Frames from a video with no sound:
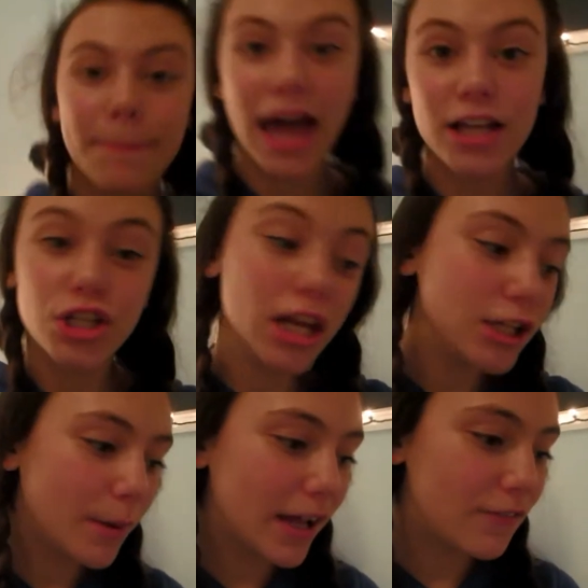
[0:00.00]
my
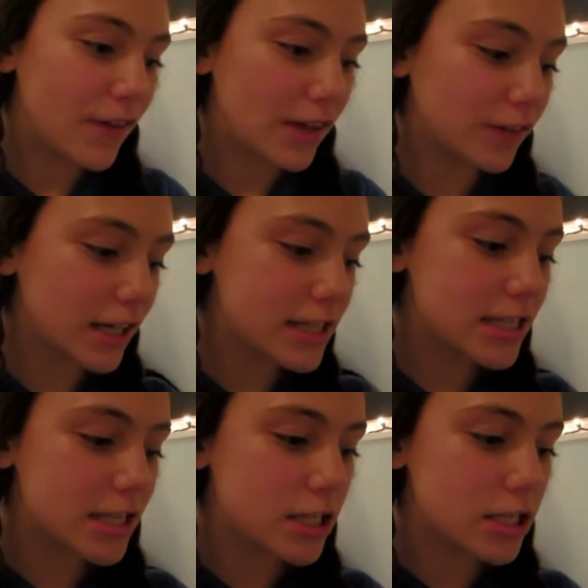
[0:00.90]
January
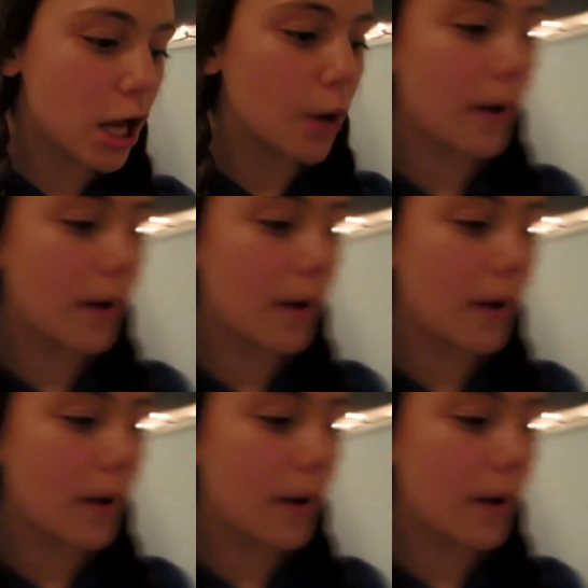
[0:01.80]
favorites, so